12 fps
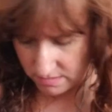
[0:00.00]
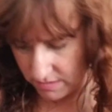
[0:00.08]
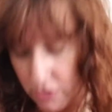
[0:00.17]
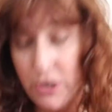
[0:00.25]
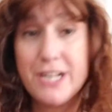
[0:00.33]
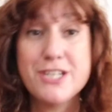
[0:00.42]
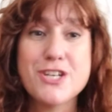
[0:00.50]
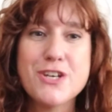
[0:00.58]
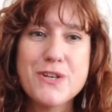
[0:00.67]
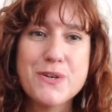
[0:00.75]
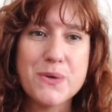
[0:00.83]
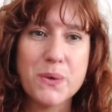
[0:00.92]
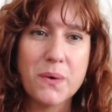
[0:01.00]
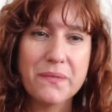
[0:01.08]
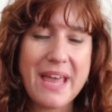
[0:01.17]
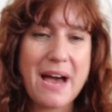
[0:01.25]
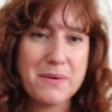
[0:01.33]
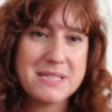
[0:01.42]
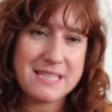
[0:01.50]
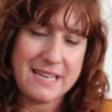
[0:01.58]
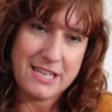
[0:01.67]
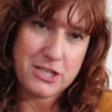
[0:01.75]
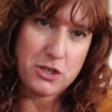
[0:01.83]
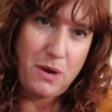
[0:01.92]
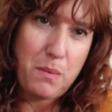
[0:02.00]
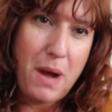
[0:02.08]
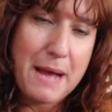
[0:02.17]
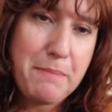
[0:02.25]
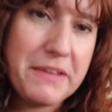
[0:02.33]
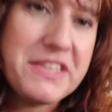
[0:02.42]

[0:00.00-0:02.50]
32. That was the issue. I, I bought